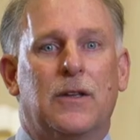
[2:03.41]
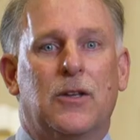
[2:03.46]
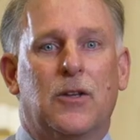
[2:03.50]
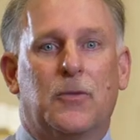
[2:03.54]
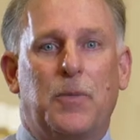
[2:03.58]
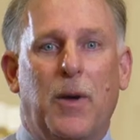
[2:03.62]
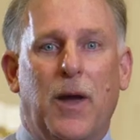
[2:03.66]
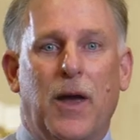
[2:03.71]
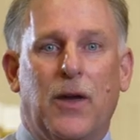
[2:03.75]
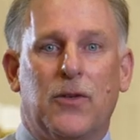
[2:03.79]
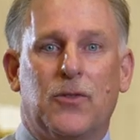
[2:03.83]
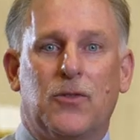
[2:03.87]

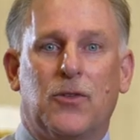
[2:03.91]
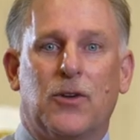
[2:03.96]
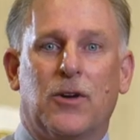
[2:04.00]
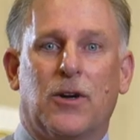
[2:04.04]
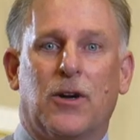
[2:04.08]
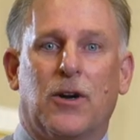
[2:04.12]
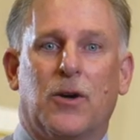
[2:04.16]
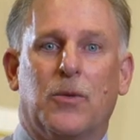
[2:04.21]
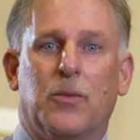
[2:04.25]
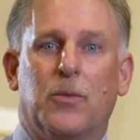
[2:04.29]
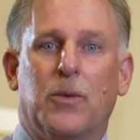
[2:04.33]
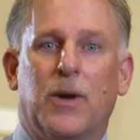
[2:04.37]
This past
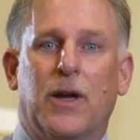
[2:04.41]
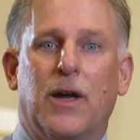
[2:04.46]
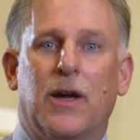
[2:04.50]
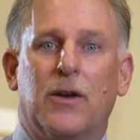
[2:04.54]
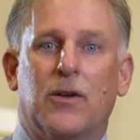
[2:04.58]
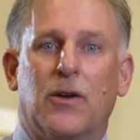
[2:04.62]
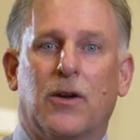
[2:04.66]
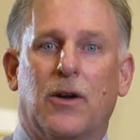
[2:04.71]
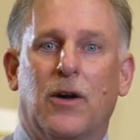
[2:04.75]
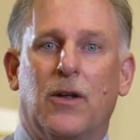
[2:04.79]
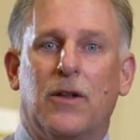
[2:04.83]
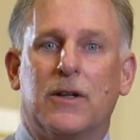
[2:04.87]
year, we
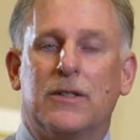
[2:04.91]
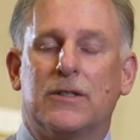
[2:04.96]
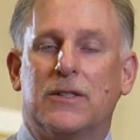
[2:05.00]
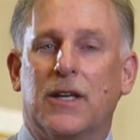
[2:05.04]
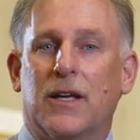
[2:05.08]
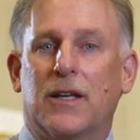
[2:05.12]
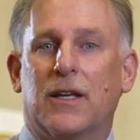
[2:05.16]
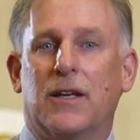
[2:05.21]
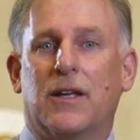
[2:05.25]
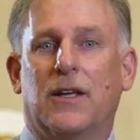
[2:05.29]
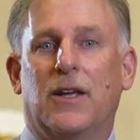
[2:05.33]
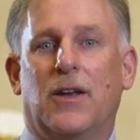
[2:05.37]
had to call a
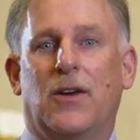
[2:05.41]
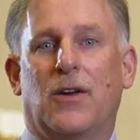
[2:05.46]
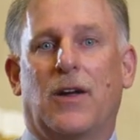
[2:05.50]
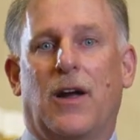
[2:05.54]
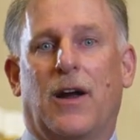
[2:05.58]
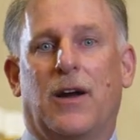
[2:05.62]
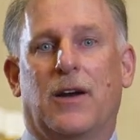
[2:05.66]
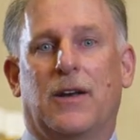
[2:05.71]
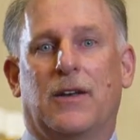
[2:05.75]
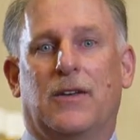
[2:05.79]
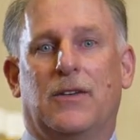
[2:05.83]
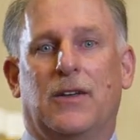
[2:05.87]
second
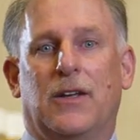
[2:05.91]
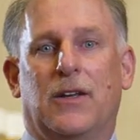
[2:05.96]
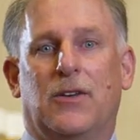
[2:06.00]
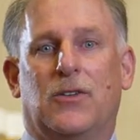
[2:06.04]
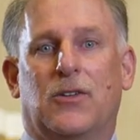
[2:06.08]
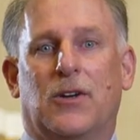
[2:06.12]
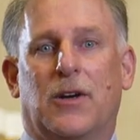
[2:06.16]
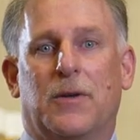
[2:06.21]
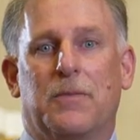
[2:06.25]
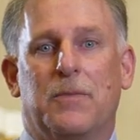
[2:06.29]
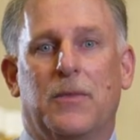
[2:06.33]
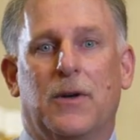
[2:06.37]
kindergarten
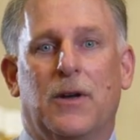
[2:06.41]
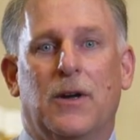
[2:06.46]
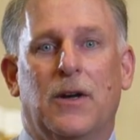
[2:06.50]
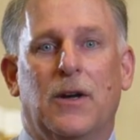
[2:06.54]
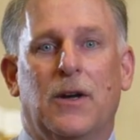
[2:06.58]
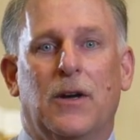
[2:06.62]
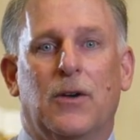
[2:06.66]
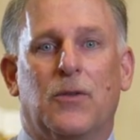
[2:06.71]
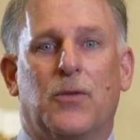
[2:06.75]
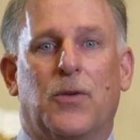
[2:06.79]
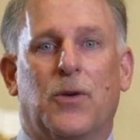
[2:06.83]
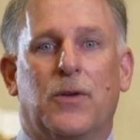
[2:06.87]
teacher
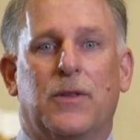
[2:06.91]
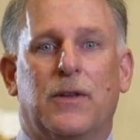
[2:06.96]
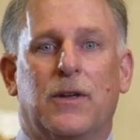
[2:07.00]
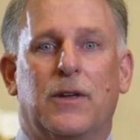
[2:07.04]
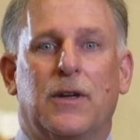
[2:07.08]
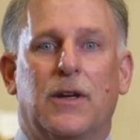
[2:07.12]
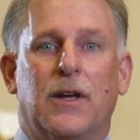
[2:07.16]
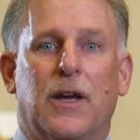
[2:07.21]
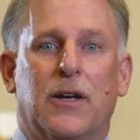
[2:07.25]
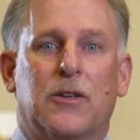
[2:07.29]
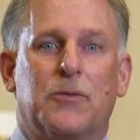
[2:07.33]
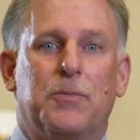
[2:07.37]
for
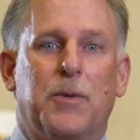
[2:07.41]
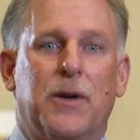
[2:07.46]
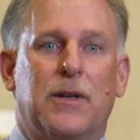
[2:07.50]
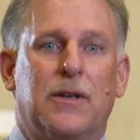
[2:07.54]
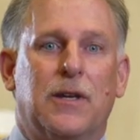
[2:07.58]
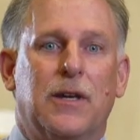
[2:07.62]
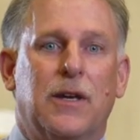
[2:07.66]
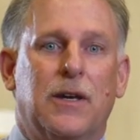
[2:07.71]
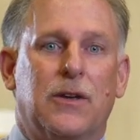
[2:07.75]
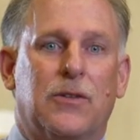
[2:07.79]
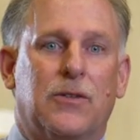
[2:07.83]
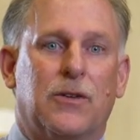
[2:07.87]
the
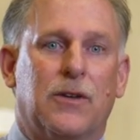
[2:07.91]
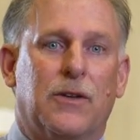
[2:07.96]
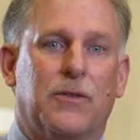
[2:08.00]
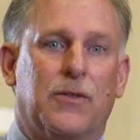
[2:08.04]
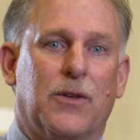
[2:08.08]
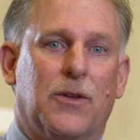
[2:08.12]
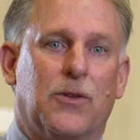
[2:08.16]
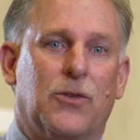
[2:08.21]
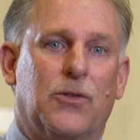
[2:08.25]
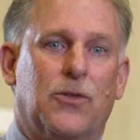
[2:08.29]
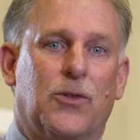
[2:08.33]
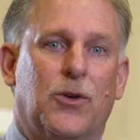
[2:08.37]
expectation of
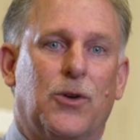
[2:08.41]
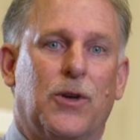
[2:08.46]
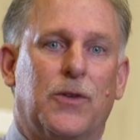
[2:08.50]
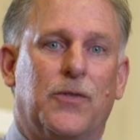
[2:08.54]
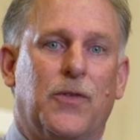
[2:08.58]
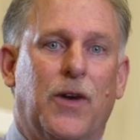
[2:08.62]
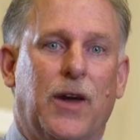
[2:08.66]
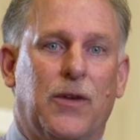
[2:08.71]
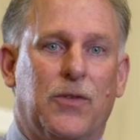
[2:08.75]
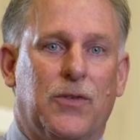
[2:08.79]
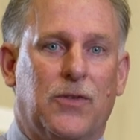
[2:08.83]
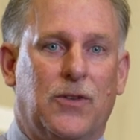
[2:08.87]
those
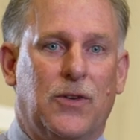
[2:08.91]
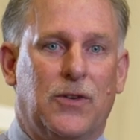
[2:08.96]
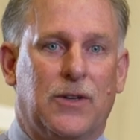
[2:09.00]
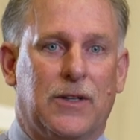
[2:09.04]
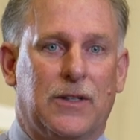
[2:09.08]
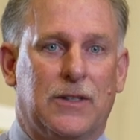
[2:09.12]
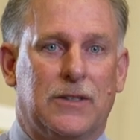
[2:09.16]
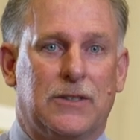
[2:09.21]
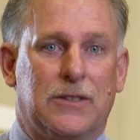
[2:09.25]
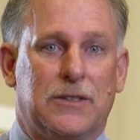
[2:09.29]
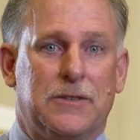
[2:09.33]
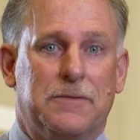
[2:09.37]
35
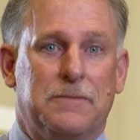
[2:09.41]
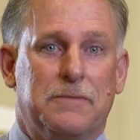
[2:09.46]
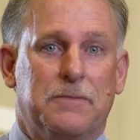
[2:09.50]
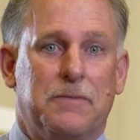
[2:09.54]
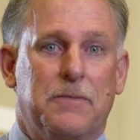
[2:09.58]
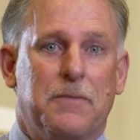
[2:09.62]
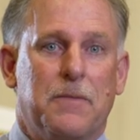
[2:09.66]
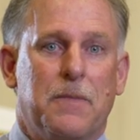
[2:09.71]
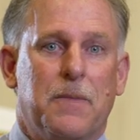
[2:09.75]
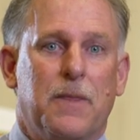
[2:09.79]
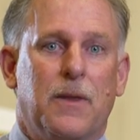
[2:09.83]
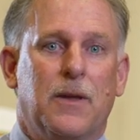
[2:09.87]
students.
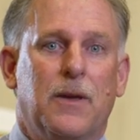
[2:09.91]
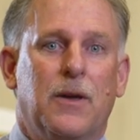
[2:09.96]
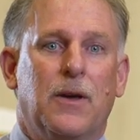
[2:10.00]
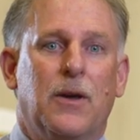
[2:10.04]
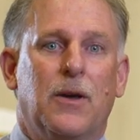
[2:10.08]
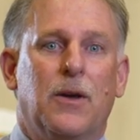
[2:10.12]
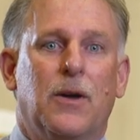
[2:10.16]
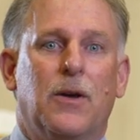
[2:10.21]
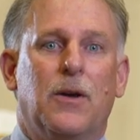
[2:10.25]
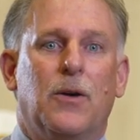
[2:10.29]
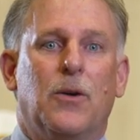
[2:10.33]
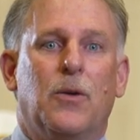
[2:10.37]

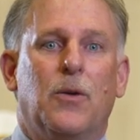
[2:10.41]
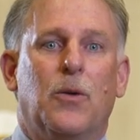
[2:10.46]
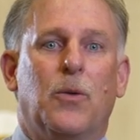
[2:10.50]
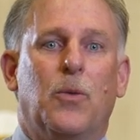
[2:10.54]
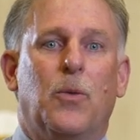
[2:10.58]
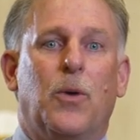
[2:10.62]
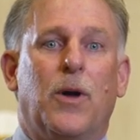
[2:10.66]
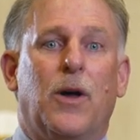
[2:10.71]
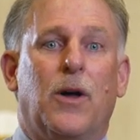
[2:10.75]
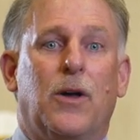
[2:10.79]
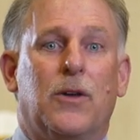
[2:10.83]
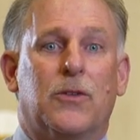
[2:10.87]

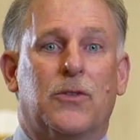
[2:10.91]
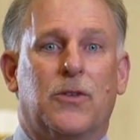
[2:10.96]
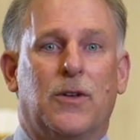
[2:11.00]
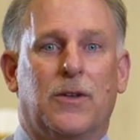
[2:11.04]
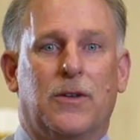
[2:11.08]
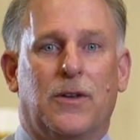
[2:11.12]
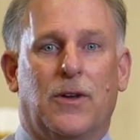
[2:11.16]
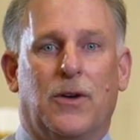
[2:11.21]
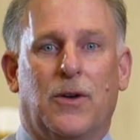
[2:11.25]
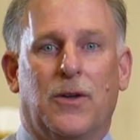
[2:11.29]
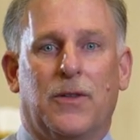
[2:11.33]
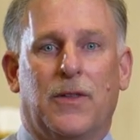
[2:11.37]
We
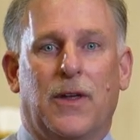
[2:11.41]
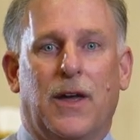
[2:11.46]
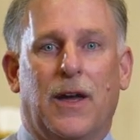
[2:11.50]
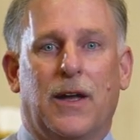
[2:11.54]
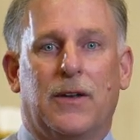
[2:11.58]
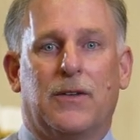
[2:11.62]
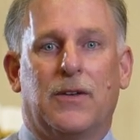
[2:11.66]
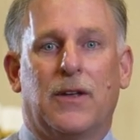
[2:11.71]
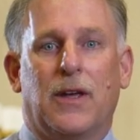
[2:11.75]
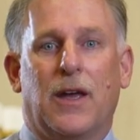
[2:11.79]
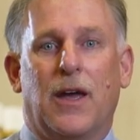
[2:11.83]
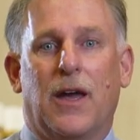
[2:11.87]
also know
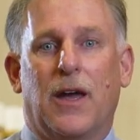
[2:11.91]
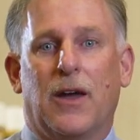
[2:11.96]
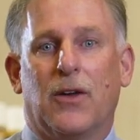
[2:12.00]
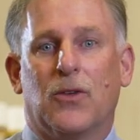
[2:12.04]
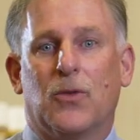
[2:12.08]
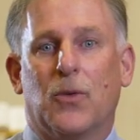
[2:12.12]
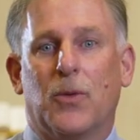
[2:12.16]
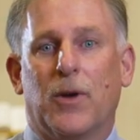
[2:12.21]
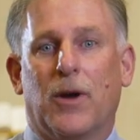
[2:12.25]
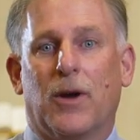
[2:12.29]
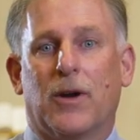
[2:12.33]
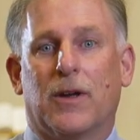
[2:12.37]
that
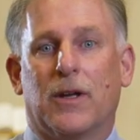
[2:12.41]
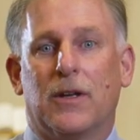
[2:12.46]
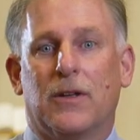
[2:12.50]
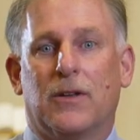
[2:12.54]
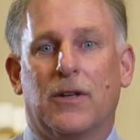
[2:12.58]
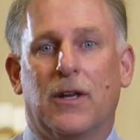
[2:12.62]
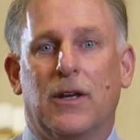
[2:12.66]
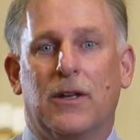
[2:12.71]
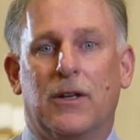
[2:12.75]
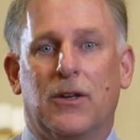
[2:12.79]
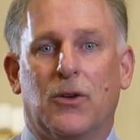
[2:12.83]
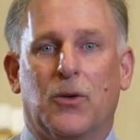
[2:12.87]
as we are
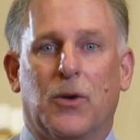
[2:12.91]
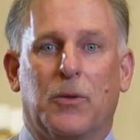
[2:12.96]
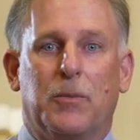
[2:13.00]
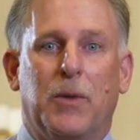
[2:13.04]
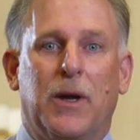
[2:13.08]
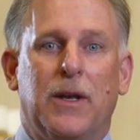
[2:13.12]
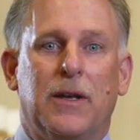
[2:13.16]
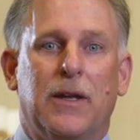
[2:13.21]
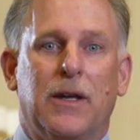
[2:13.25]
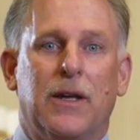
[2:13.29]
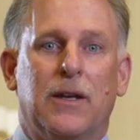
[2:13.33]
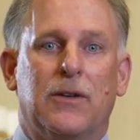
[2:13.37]
continuing, we
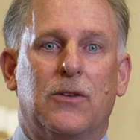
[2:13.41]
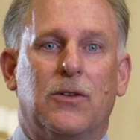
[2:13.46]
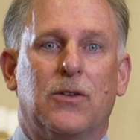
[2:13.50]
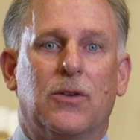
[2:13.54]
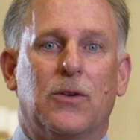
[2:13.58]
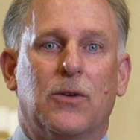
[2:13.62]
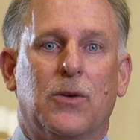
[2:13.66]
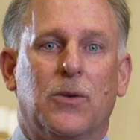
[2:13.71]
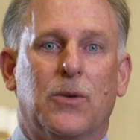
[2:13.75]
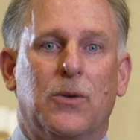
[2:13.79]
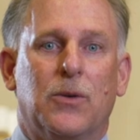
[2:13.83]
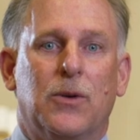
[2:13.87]
may need
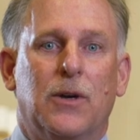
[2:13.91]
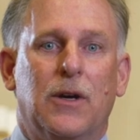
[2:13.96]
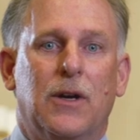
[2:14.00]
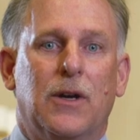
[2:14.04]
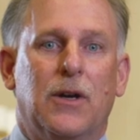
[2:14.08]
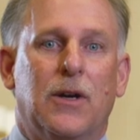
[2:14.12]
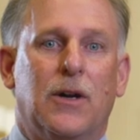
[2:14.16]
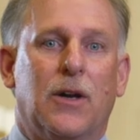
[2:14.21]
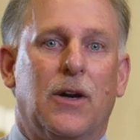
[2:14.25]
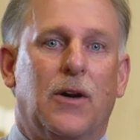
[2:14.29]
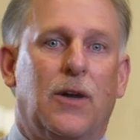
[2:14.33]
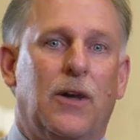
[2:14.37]
to
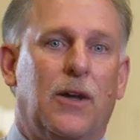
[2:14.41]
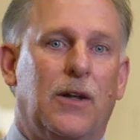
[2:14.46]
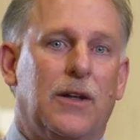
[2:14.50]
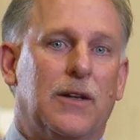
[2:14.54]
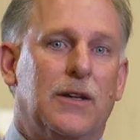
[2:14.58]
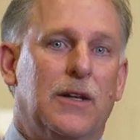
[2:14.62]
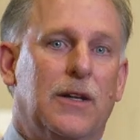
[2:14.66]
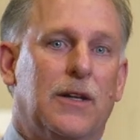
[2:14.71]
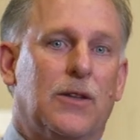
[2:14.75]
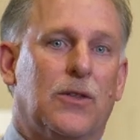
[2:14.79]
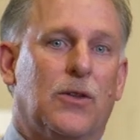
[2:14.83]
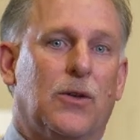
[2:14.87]

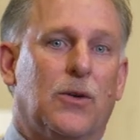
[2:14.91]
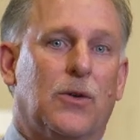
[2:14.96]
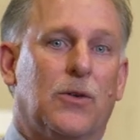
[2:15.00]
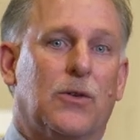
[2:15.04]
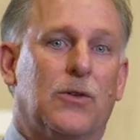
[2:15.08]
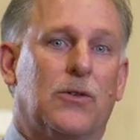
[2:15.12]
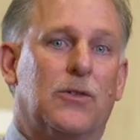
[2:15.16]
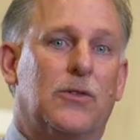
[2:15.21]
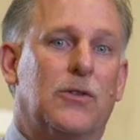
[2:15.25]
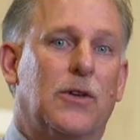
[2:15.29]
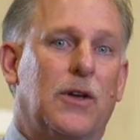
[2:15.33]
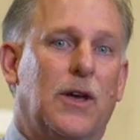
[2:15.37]
call
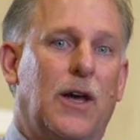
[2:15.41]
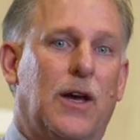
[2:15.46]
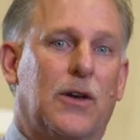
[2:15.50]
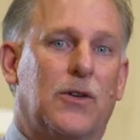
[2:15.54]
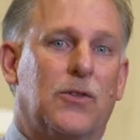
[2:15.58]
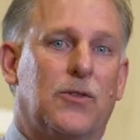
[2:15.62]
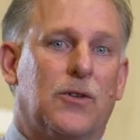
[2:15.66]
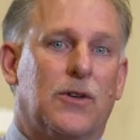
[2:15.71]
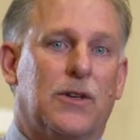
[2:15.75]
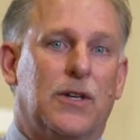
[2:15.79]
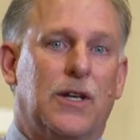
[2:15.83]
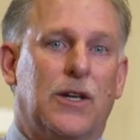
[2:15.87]
those
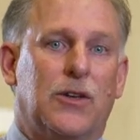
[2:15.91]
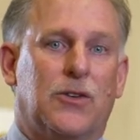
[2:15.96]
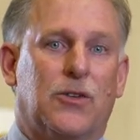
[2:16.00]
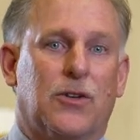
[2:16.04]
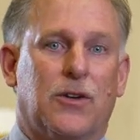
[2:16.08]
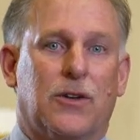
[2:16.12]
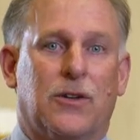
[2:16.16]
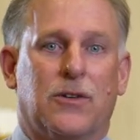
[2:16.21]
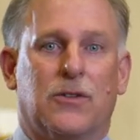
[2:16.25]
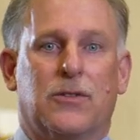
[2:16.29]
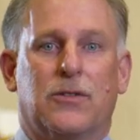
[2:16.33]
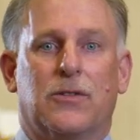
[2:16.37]
extra
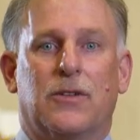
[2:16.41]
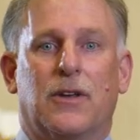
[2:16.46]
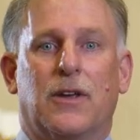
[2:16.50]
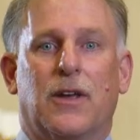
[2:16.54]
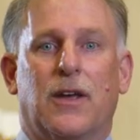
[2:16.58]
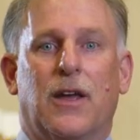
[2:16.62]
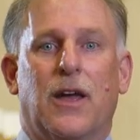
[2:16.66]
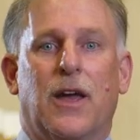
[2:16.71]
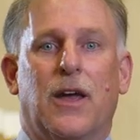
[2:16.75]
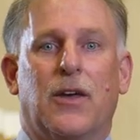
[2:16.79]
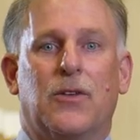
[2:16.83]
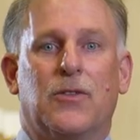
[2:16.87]
teachers
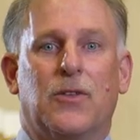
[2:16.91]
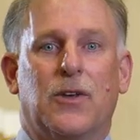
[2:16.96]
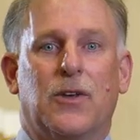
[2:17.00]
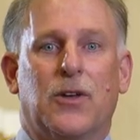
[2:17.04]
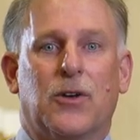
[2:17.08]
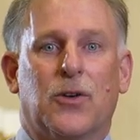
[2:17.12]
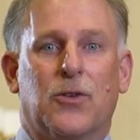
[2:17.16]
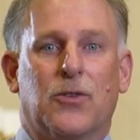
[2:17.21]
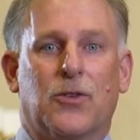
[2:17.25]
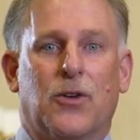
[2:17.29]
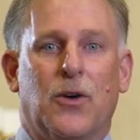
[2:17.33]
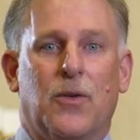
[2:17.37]
as the
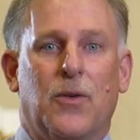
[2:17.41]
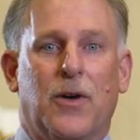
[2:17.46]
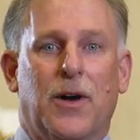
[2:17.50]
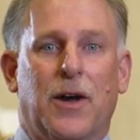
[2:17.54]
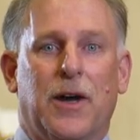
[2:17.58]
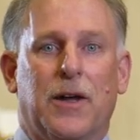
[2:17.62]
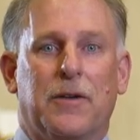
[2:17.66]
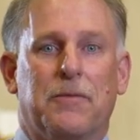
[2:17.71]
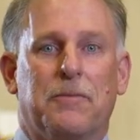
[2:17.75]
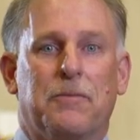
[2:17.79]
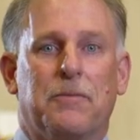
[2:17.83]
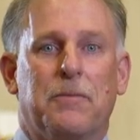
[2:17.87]
years go
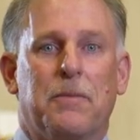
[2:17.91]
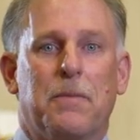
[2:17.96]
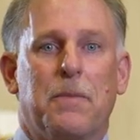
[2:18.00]
on.